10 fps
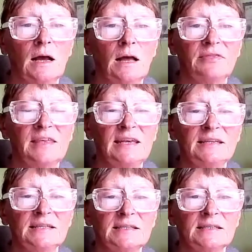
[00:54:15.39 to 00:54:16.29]
at
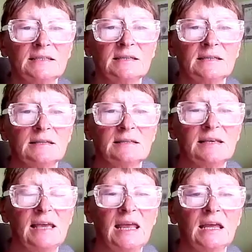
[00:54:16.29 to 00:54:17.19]
this
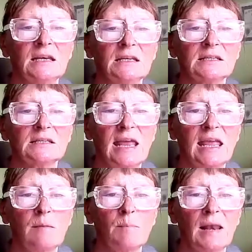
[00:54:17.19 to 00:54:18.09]
thing
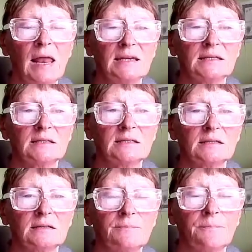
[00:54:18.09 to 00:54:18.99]
taking place,
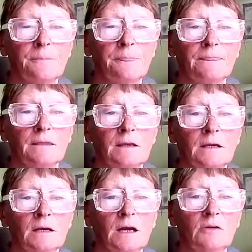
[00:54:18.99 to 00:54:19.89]

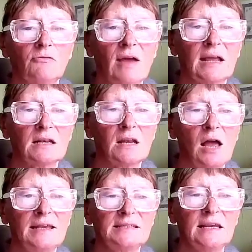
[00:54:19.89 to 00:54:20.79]
and
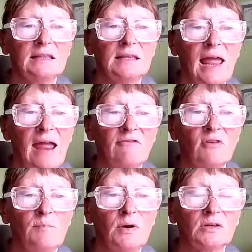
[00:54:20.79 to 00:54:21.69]
recognizing that
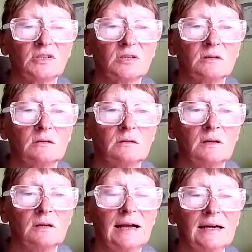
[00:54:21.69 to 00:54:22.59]
every person
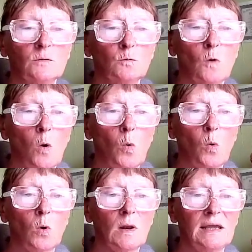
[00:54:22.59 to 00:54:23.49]
had a
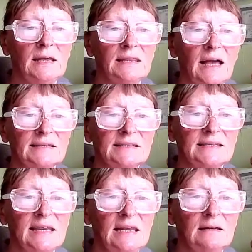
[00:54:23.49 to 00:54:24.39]
role in that
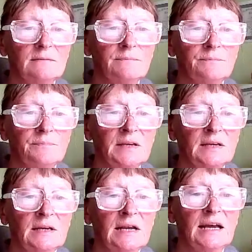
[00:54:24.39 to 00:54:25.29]
scene.
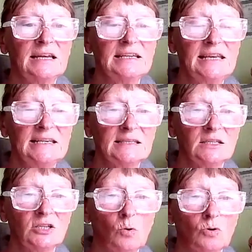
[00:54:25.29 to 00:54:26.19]
And it
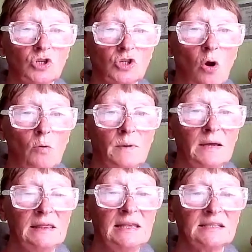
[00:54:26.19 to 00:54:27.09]
isn't your job
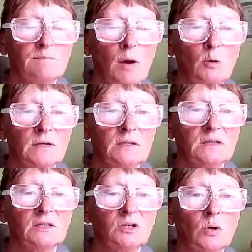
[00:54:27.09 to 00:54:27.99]
in this
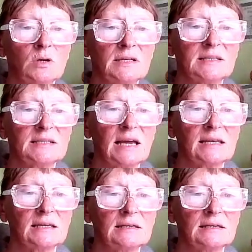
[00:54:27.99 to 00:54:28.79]
moment to understand.